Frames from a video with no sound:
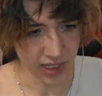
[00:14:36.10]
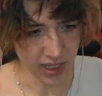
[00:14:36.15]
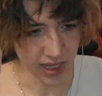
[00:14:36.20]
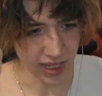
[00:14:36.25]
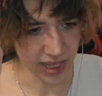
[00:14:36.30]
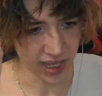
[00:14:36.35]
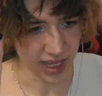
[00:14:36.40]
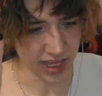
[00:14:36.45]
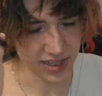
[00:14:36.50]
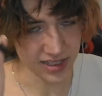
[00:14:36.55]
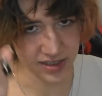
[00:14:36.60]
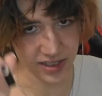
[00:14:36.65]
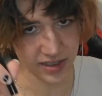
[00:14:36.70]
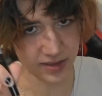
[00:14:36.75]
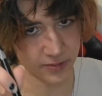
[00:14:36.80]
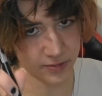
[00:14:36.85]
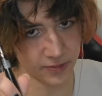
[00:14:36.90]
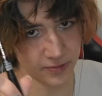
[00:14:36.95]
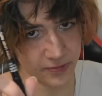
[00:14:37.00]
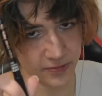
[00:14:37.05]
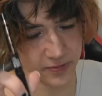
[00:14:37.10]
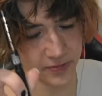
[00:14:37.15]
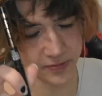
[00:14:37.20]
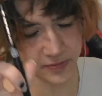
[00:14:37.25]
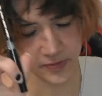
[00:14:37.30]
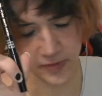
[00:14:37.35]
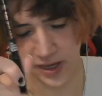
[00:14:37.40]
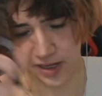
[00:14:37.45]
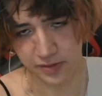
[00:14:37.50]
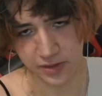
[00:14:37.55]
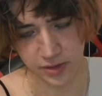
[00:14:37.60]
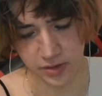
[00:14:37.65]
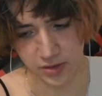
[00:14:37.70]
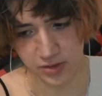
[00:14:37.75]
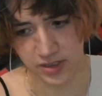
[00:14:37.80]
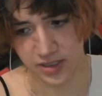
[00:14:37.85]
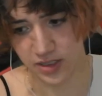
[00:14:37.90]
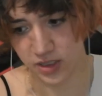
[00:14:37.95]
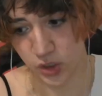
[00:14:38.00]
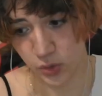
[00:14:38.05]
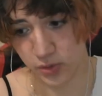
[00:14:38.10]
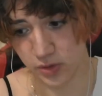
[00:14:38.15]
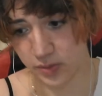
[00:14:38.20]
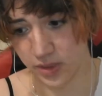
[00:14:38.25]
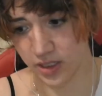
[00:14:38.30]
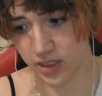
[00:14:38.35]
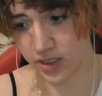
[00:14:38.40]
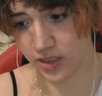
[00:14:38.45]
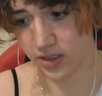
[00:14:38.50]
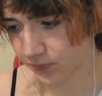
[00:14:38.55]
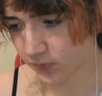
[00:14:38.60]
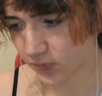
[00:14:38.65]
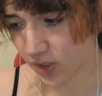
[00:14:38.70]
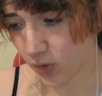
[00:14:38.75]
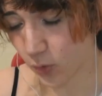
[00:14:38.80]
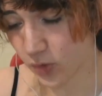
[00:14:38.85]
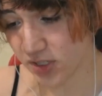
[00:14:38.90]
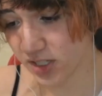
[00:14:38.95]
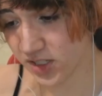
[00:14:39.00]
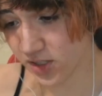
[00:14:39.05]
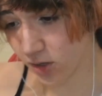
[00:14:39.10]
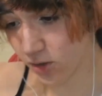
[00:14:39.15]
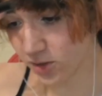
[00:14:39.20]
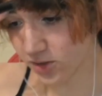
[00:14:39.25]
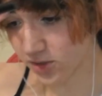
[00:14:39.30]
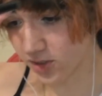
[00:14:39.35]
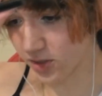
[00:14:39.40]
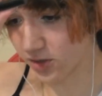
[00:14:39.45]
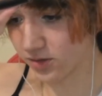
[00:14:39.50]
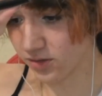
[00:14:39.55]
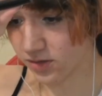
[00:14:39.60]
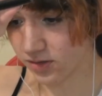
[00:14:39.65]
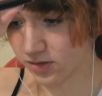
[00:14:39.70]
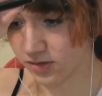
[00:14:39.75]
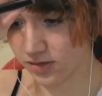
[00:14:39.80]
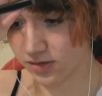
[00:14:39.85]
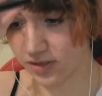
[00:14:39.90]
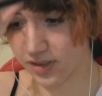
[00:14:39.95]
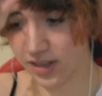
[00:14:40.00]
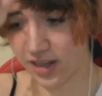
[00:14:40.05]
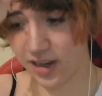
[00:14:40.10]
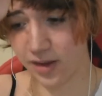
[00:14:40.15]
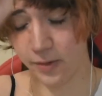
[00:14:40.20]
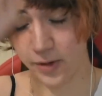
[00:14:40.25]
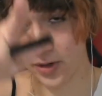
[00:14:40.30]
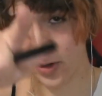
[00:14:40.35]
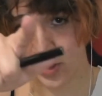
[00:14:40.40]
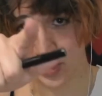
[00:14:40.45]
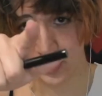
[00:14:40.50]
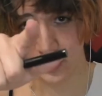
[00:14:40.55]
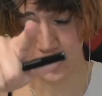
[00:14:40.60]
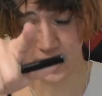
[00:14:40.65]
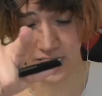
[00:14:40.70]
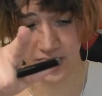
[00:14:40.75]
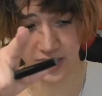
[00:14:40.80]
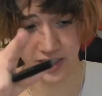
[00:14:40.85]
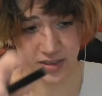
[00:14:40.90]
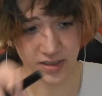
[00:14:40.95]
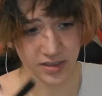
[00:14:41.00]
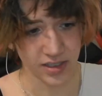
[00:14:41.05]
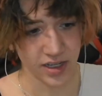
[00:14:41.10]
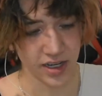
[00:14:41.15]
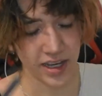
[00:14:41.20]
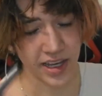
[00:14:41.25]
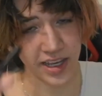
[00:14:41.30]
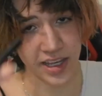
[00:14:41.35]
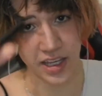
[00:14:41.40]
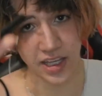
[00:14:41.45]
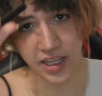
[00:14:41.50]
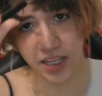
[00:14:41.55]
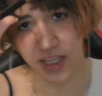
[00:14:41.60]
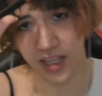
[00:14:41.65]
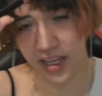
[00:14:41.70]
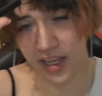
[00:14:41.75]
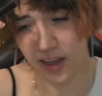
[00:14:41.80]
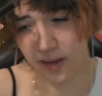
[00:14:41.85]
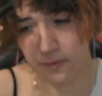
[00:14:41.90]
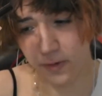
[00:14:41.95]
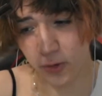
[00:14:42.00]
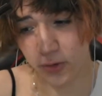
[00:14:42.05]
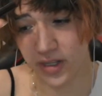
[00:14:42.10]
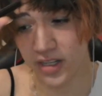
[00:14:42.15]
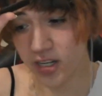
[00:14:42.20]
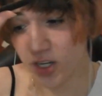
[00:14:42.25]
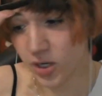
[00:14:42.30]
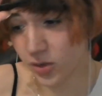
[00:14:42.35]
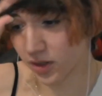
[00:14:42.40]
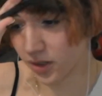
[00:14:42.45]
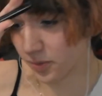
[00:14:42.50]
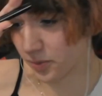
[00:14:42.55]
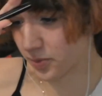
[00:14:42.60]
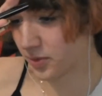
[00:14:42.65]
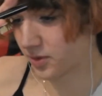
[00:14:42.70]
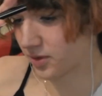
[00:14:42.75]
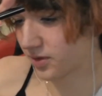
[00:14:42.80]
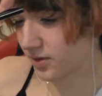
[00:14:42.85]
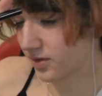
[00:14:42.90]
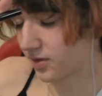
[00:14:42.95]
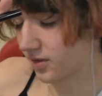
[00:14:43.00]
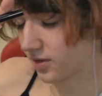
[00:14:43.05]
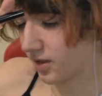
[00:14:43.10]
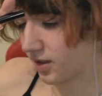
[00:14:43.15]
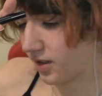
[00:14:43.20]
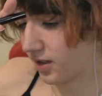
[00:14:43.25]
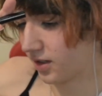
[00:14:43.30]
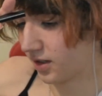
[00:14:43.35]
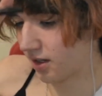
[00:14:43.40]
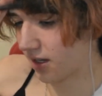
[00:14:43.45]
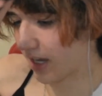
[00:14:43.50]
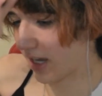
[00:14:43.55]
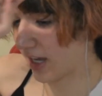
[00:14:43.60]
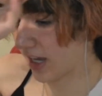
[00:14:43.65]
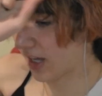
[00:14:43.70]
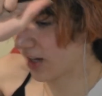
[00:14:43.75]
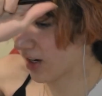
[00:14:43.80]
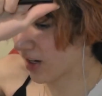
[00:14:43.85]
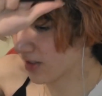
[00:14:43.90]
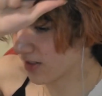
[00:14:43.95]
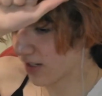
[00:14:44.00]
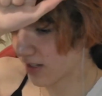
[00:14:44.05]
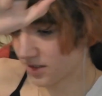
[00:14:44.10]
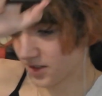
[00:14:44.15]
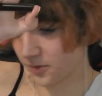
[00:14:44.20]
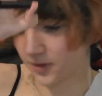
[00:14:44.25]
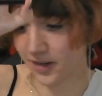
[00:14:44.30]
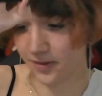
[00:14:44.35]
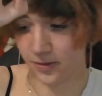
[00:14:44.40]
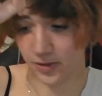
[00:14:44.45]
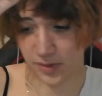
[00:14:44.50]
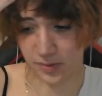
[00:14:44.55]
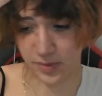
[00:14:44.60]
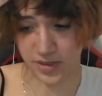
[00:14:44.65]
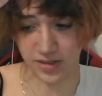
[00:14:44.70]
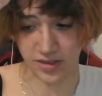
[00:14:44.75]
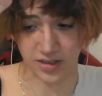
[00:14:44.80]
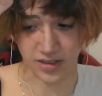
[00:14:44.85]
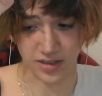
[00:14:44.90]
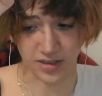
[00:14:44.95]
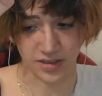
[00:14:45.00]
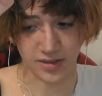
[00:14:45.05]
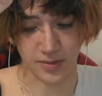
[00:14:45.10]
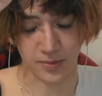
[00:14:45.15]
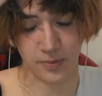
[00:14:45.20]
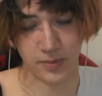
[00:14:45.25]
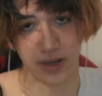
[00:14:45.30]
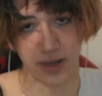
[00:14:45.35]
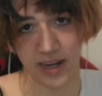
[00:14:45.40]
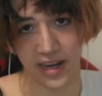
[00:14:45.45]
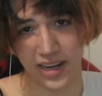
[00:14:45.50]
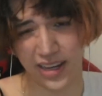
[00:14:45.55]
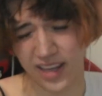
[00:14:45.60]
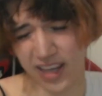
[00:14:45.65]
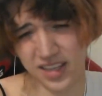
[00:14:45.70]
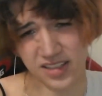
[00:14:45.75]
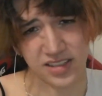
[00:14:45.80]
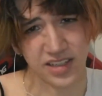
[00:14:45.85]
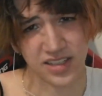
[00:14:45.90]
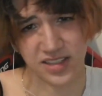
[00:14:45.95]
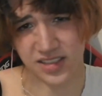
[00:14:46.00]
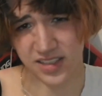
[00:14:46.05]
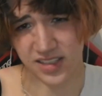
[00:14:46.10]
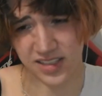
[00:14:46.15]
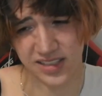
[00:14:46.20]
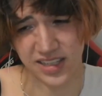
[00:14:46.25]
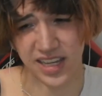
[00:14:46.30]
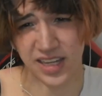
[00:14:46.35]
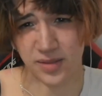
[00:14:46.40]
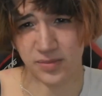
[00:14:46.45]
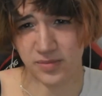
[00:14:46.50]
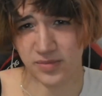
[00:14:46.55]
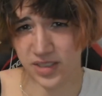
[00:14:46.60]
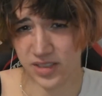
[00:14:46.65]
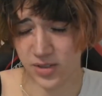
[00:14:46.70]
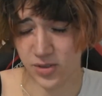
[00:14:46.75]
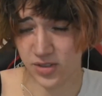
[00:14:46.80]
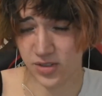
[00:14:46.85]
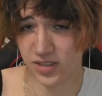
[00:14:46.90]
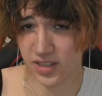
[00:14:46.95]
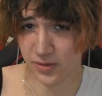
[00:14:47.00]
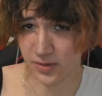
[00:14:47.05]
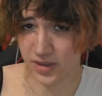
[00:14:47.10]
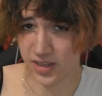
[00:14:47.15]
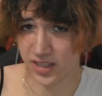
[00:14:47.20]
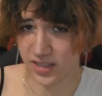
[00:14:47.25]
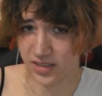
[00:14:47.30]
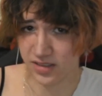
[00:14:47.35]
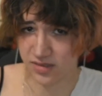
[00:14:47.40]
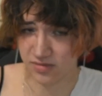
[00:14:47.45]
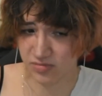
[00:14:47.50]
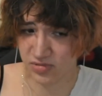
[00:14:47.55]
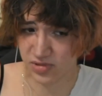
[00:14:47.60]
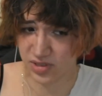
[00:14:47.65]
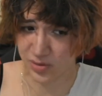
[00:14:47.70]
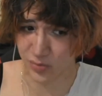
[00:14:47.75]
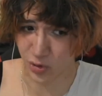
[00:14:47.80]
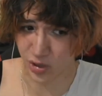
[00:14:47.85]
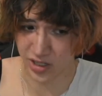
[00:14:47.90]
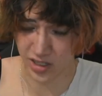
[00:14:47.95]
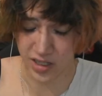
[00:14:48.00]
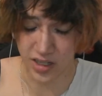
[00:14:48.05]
It's like €5 in a supermarket, which is also a very good advice. If you're in Europe, I cannot testify for America, but I'm guessing it's the same because you're civilized somewhat.